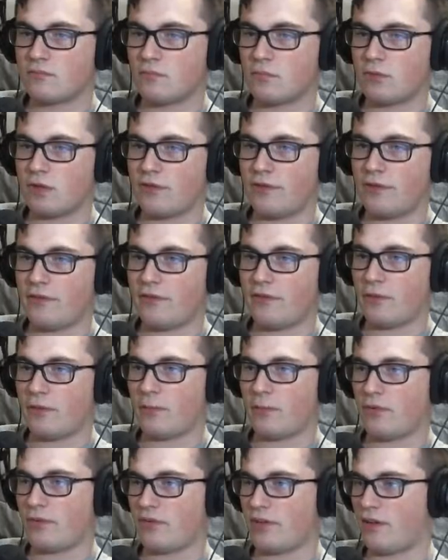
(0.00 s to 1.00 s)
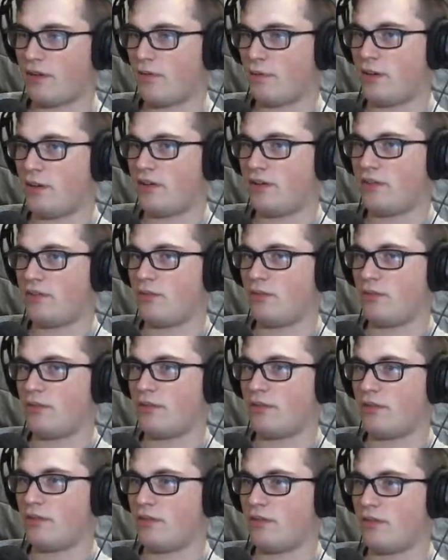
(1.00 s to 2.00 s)
we're 51% of the way to
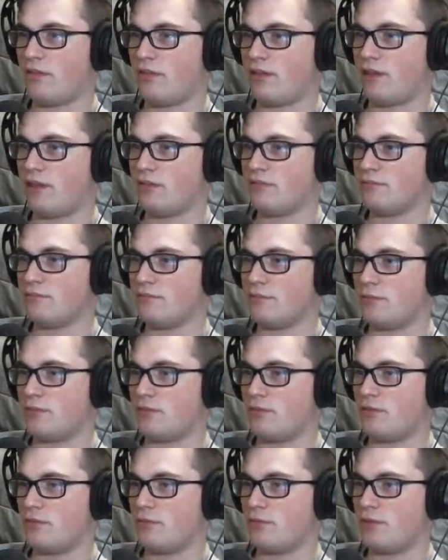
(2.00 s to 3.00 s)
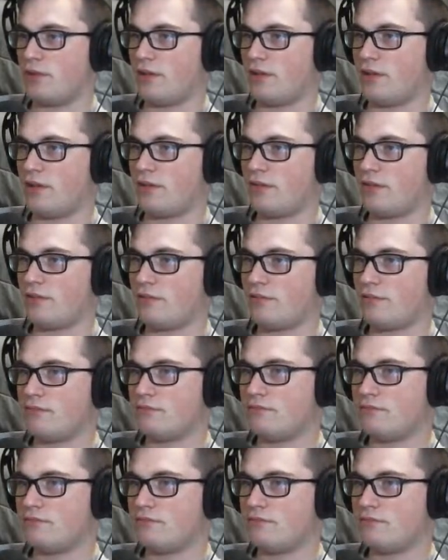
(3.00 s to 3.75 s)
the thing, which is cool, I guess.